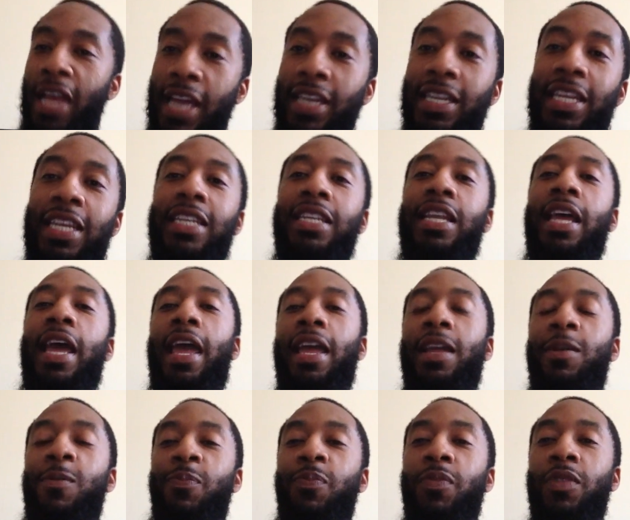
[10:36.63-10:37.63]
I need that.
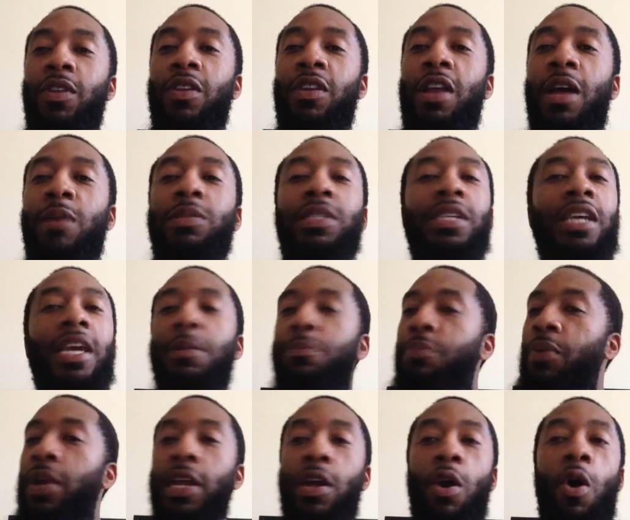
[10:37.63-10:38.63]
You know what I'm saying?
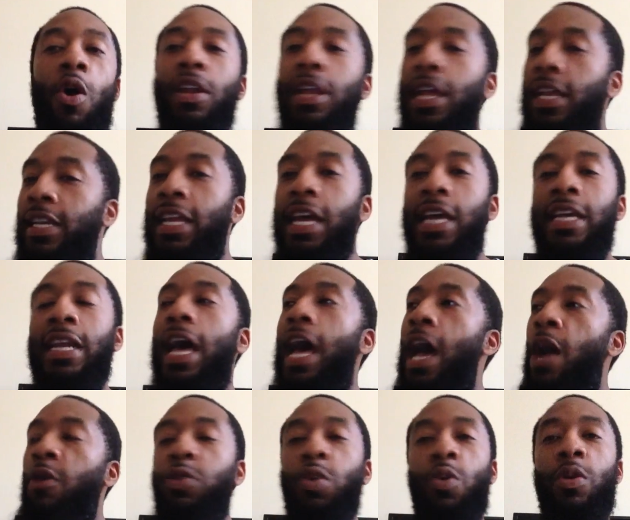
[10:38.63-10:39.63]
Bring all that down the
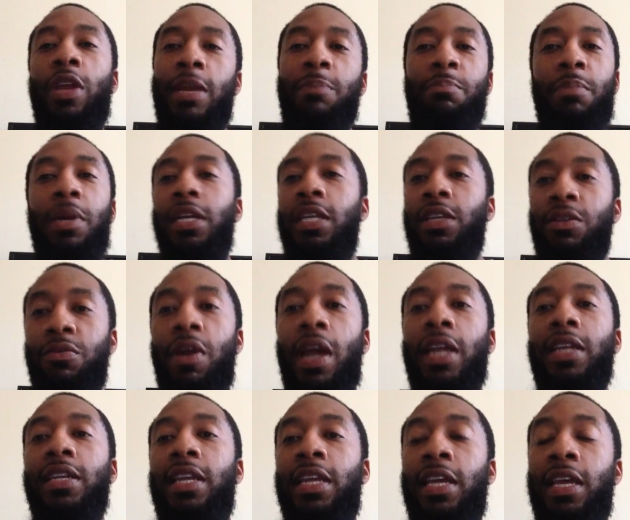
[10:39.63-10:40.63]
aisle. Throw that money
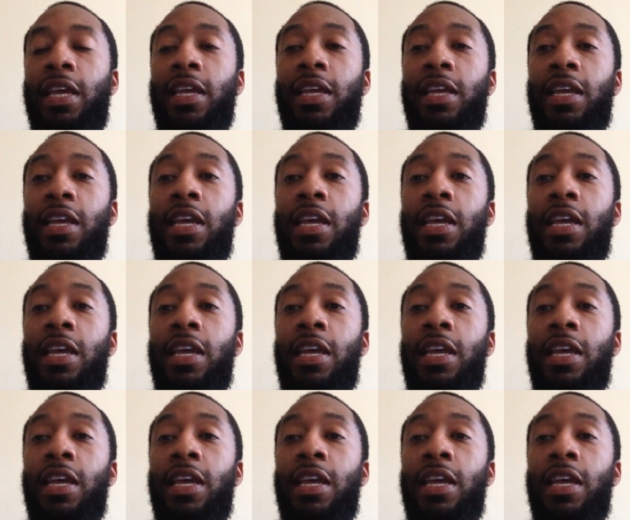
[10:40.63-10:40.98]
right there.